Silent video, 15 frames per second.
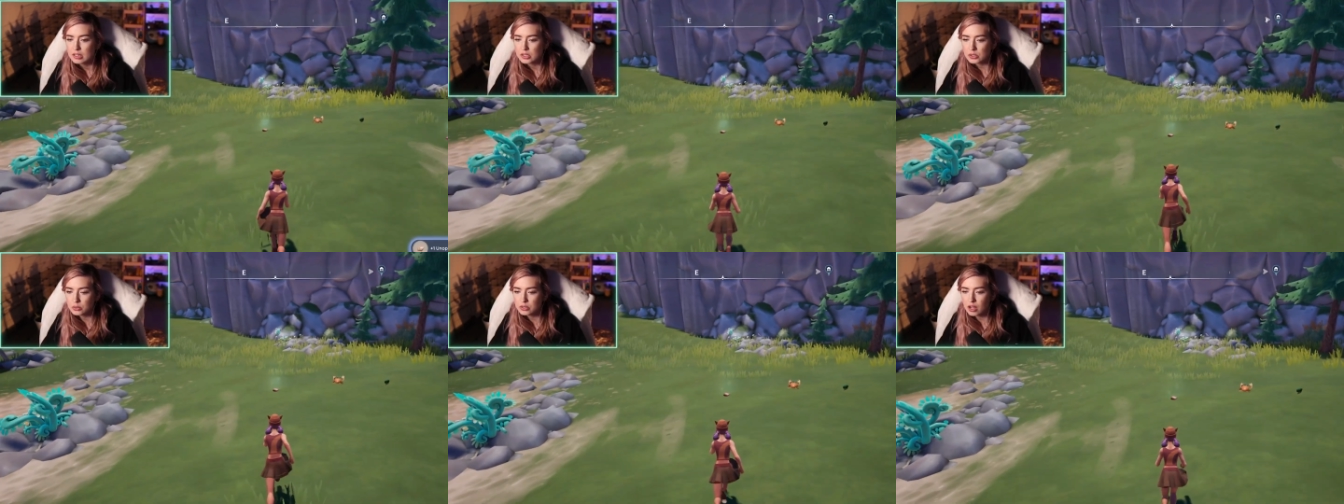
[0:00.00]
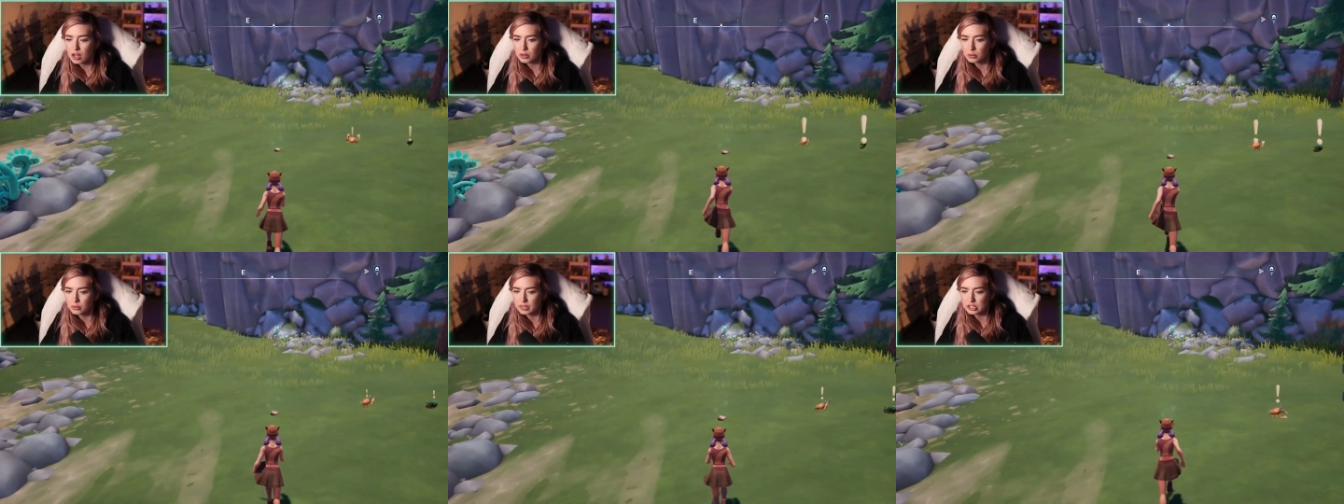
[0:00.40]
So
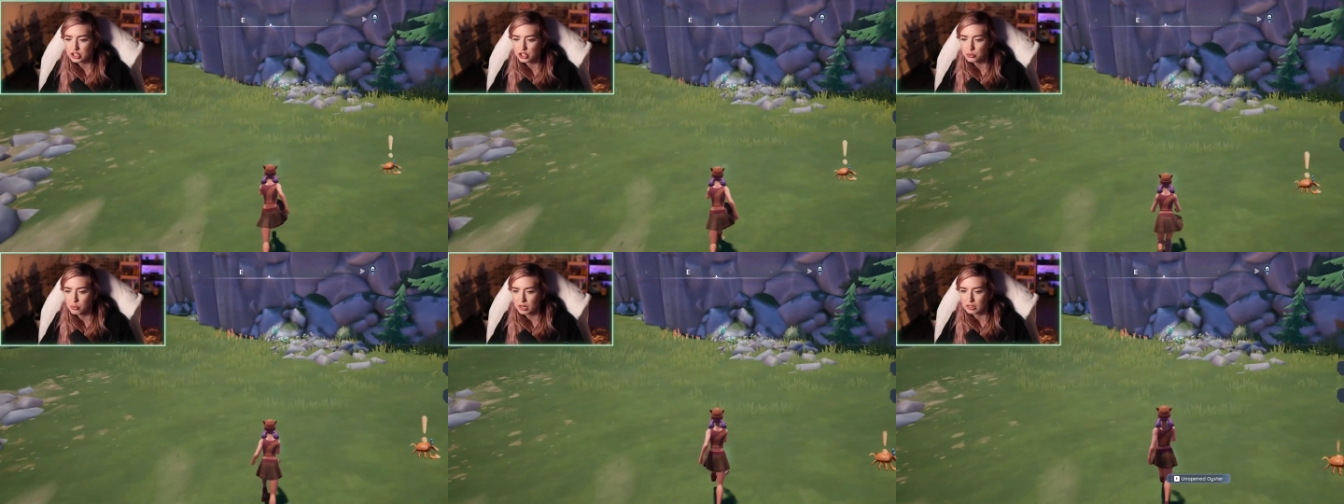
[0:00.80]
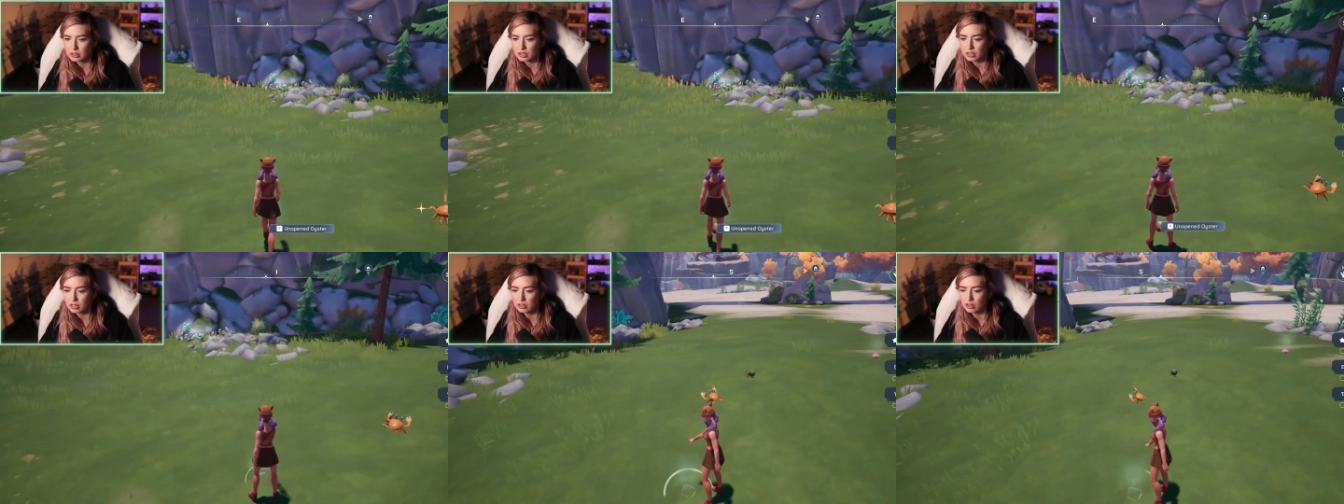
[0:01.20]
not only do you want to
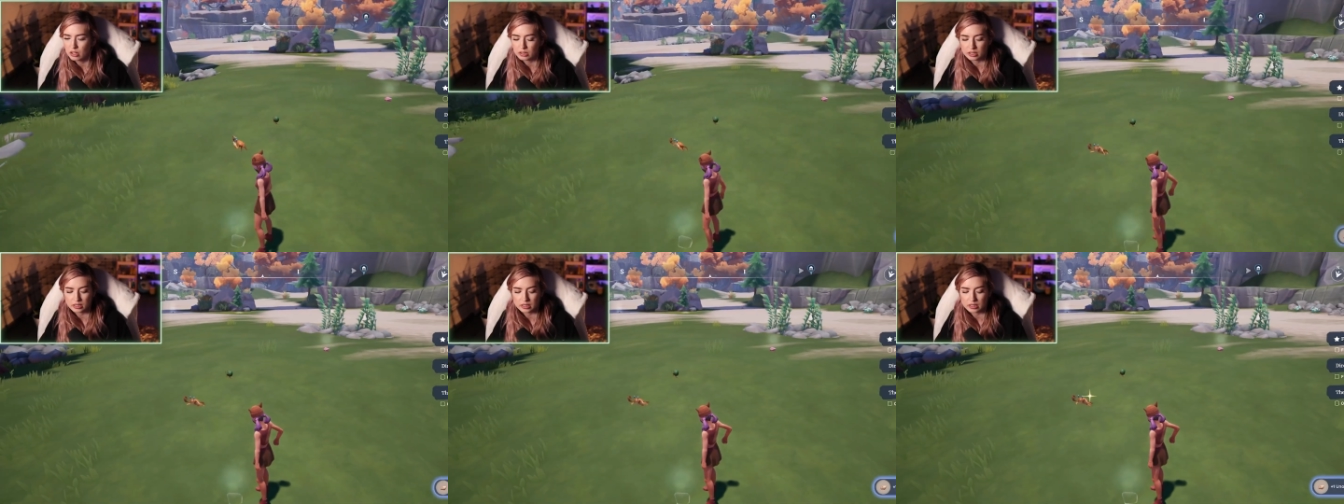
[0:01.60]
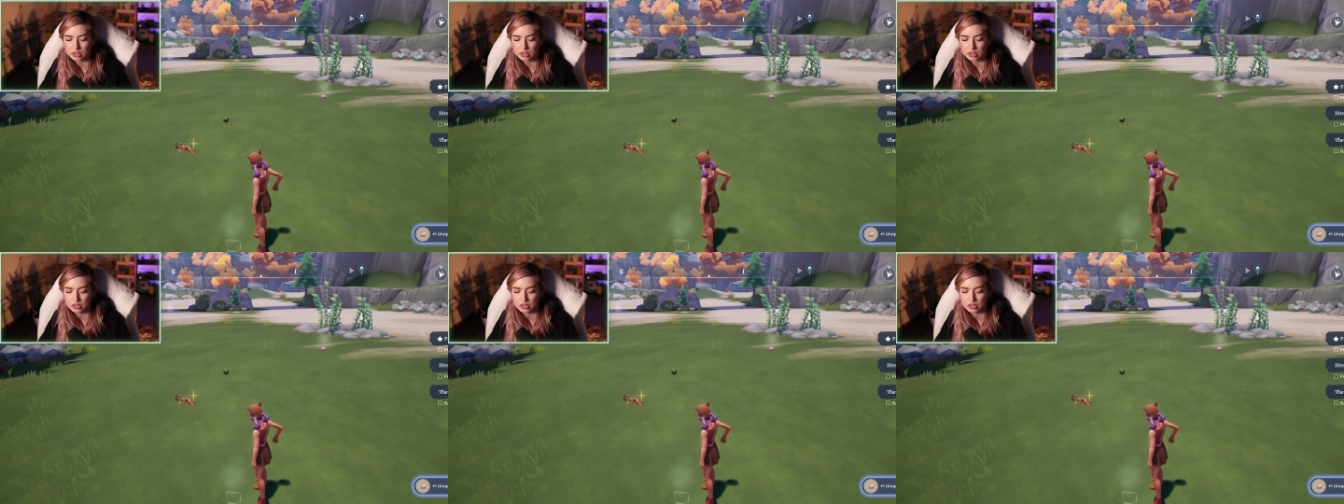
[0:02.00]
look along the